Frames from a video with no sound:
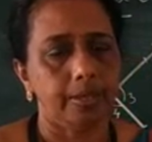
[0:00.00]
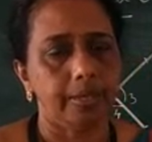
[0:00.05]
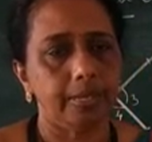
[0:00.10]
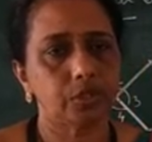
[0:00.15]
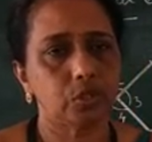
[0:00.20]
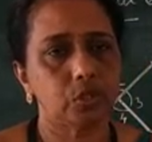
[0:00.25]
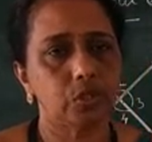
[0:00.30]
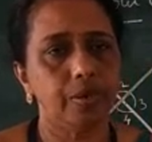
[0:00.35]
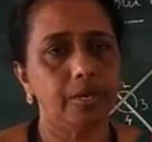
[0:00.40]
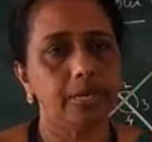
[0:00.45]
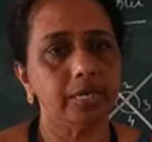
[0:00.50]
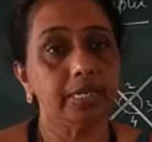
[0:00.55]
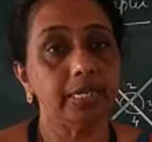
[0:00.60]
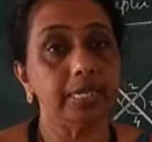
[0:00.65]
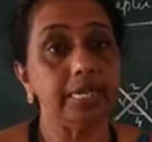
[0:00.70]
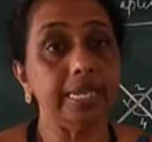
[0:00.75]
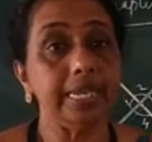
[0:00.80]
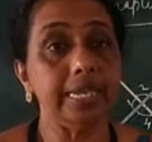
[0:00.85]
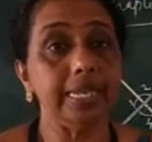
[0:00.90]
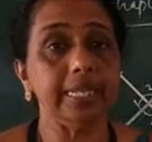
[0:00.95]
Next
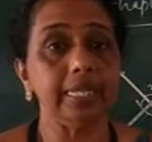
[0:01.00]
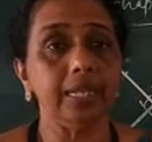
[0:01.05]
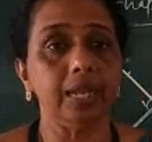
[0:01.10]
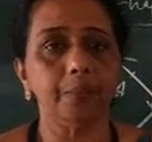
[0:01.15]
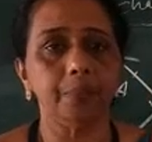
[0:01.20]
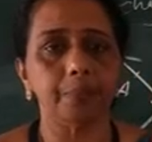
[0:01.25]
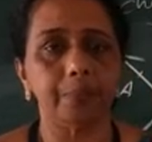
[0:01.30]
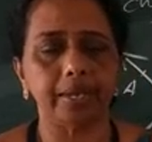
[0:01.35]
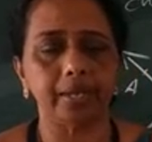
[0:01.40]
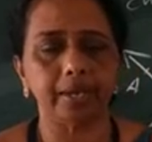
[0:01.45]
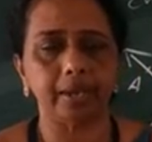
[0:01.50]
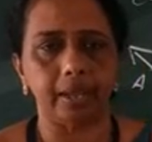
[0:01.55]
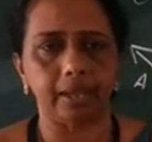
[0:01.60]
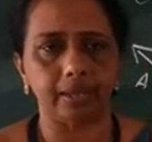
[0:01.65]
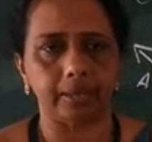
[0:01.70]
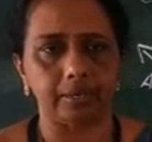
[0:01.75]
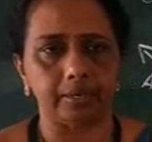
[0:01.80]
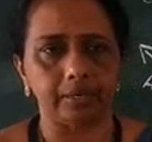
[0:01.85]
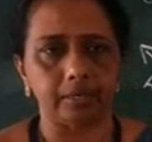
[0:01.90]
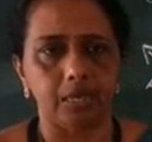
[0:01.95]
one, linear pair
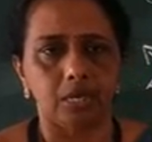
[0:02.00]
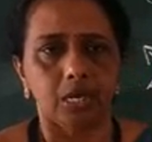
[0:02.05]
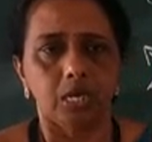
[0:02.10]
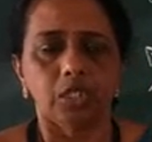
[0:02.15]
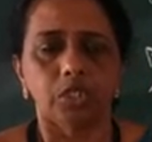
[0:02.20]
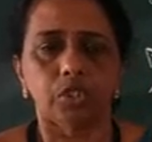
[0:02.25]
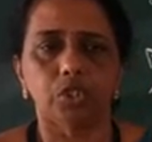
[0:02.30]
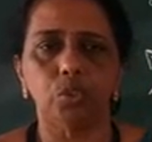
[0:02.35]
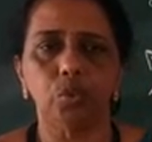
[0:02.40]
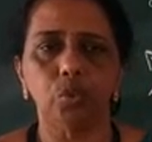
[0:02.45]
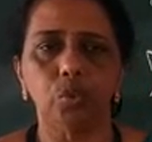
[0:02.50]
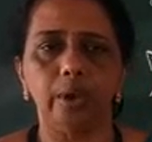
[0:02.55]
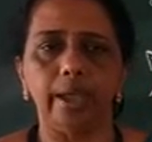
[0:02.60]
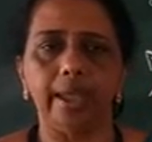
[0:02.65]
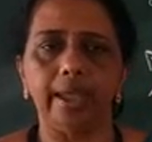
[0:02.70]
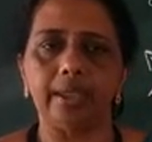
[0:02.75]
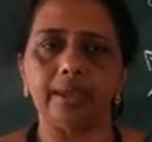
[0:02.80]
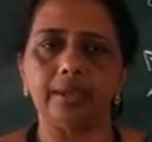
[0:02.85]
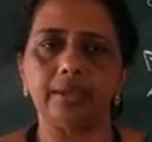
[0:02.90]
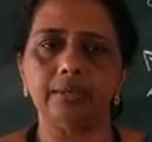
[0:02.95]
angle. Two
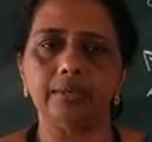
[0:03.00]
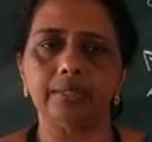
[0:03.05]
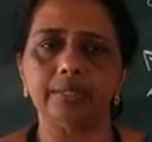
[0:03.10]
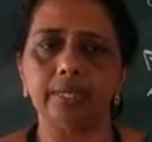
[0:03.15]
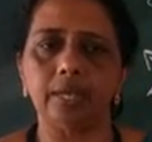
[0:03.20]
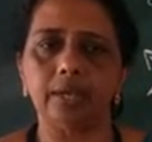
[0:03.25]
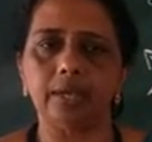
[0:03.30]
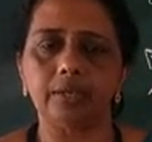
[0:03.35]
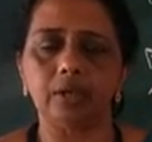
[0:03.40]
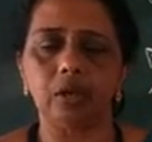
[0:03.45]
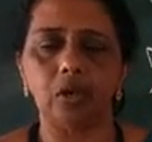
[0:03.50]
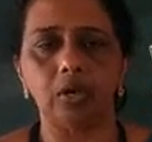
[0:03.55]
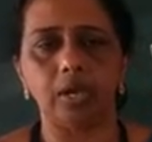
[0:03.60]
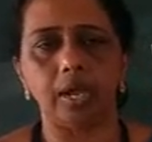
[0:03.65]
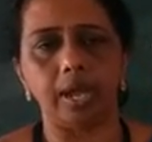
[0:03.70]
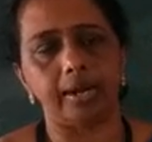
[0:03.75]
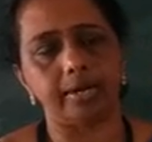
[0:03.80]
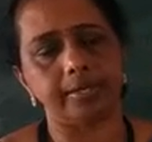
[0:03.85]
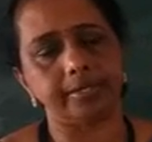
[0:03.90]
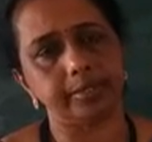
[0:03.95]
angles are
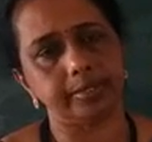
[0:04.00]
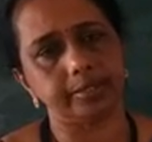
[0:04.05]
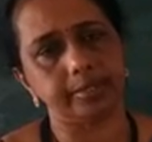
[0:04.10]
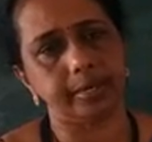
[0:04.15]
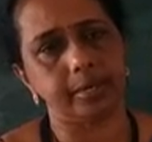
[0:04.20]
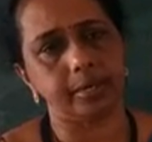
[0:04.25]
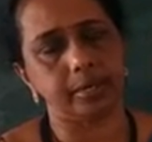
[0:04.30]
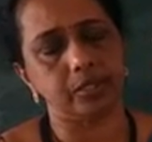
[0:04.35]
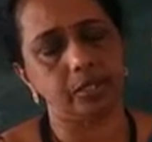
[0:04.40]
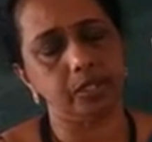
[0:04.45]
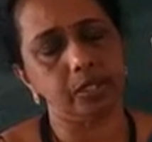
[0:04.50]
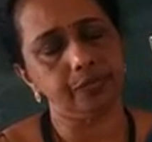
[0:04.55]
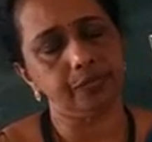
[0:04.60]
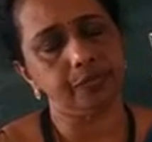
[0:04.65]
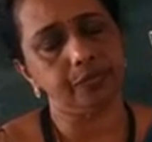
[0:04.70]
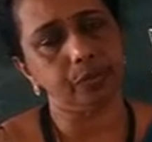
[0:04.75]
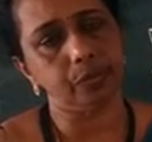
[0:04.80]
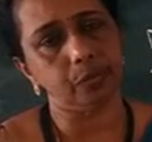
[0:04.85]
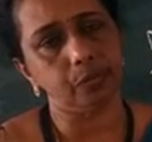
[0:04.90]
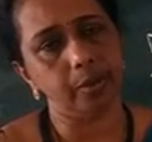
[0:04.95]
called adjacent.
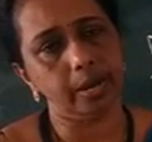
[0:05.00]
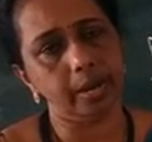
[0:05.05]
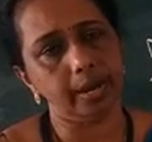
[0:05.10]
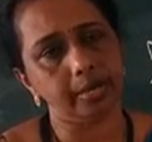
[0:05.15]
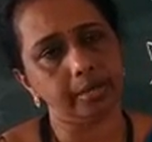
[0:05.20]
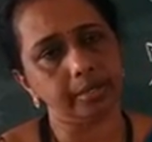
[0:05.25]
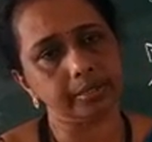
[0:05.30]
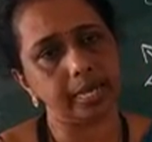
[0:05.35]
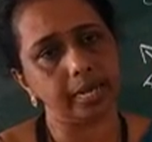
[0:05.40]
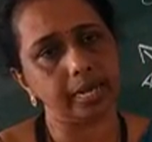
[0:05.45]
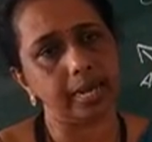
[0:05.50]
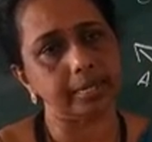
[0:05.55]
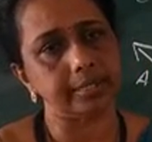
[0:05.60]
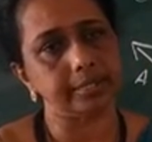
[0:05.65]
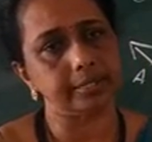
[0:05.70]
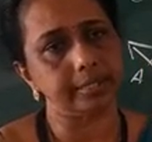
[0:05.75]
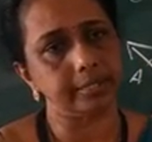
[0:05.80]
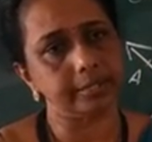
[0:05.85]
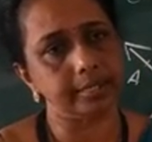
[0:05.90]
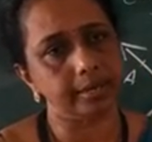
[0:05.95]
If two angles are
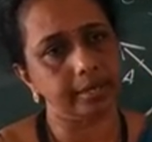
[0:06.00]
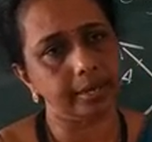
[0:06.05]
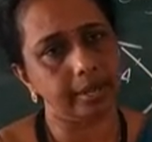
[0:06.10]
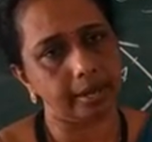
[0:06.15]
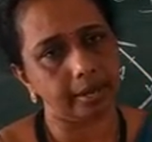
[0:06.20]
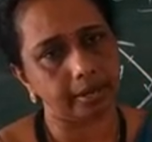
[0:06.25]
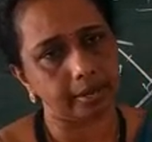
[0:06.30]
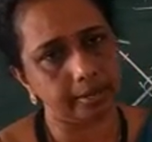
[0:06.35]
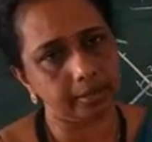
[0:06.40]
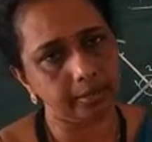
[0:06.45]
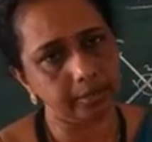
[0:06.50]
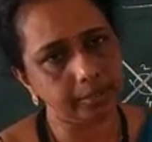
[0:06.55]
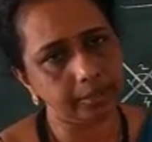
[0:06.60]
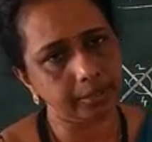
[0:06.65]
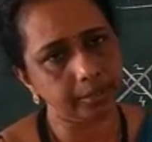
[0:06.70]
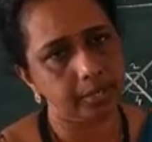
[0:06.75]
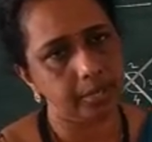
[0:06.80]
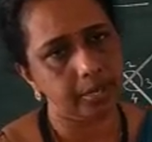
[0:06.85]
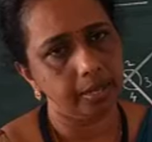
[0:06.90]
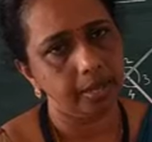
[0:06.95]
adjacent angles
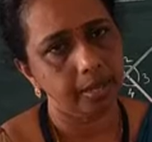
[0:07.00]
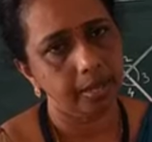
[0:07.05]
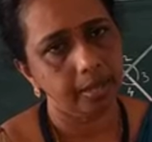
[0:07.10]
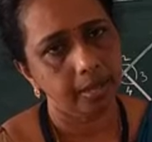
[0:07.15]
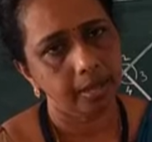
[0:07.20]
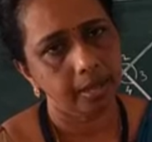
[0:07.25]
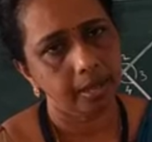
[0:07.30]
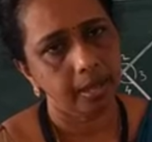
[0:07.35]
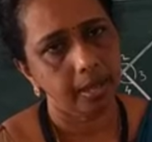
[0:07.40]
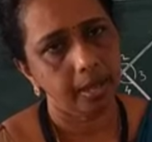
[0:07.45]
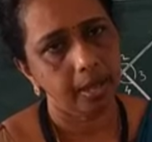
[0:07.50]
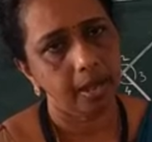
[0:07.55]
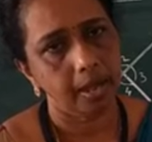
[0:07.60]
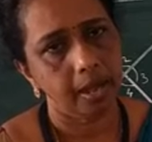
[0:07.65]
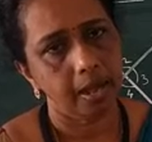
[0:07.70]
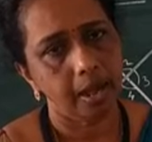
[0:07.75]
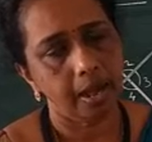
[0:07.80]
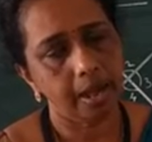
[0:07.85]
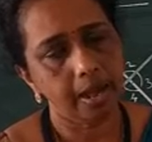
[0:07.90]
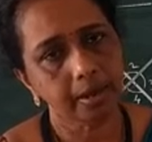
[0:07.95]

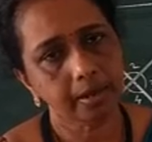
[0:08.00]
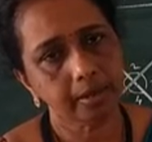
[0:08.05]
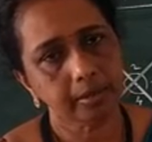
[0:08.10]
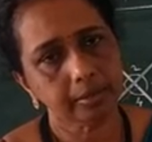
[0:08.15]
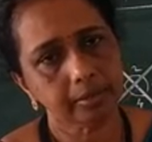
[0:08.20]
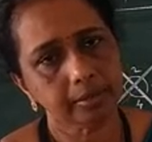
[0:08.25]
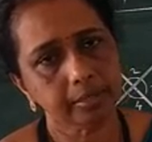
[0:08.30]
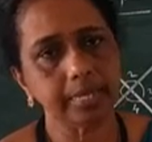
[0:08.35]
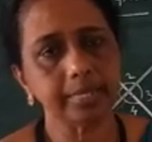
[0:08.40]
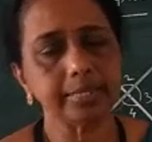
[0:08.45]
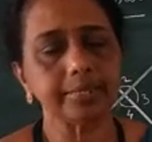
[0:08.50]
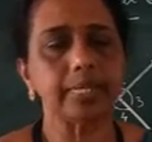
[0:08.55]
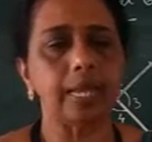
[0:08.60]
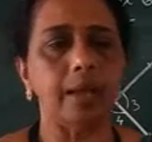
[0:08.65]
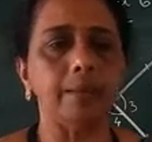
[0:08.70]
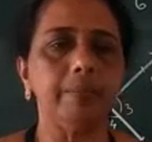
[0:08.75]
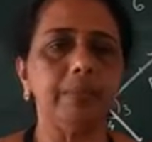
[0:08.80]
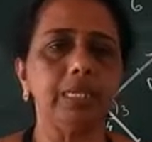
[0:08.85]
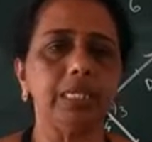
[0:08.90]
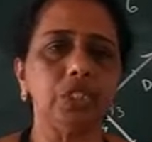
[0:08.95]
and their
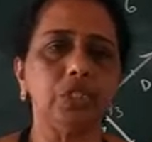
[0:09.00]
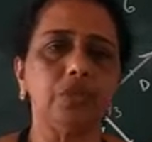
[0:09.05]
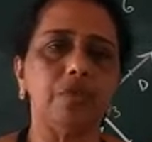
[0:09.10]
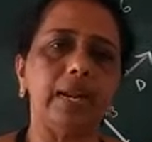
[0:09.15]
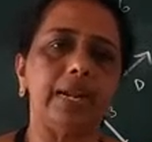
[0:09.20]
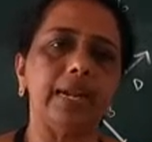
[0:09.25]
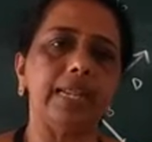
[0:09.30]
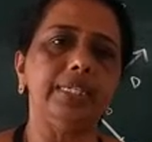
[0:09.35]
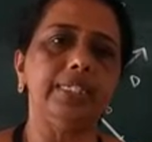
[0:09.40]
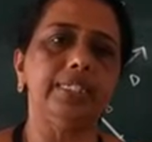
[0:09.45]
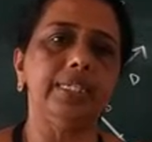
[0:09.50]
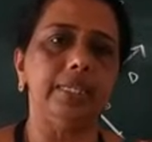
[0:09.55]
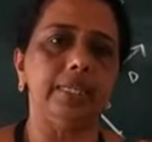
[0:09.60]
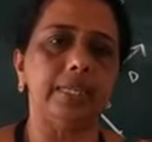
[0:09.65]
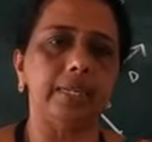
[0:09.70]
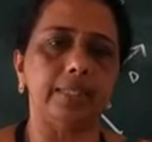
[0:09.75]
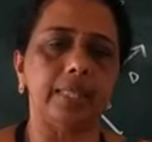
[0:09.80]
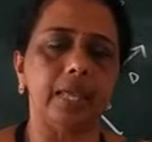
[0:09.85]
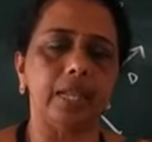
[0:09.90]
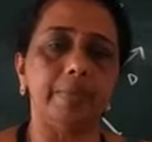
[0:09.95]
sum is 190
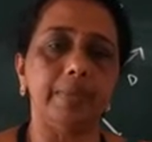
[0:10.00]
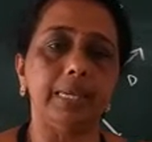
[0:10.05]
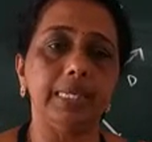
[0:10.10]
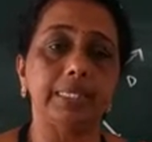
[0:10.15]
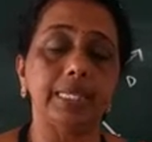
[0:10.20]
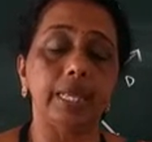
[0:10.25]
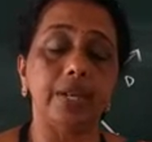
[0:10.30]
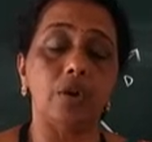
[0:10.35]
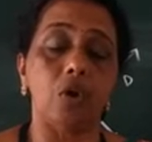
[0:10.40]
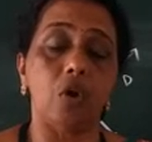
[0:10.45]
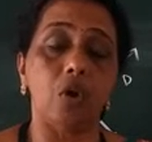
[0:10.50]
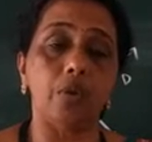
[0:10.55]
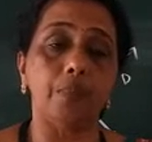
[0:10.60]
degree, that means the